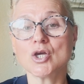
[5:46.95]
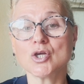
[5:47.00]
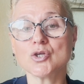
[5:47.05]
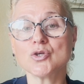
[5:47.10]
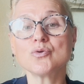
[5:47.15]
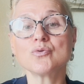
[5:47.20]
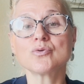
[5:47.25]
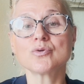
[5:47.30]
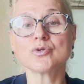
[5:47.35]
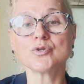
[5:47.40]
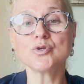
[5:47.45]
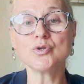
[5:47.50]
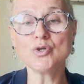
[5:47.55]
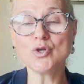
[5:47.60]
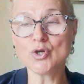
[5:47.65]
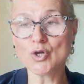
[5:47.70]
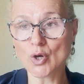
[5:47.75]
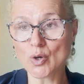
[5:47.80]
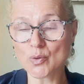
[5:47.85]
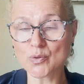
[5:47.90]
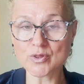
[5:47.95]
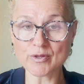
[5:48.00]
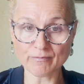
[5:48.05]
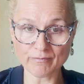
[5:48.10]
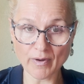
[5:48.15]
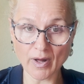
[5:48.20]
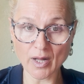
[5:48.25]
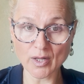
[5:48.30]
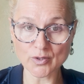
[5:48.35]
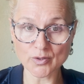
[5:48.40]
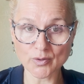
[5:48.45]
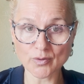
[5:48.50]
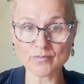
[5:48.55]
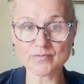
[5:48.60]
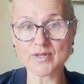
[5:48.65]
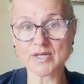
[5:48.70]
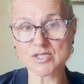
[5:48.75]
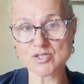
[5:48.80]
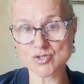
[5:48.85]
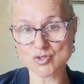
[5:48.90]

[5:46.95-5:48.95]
you know the value of that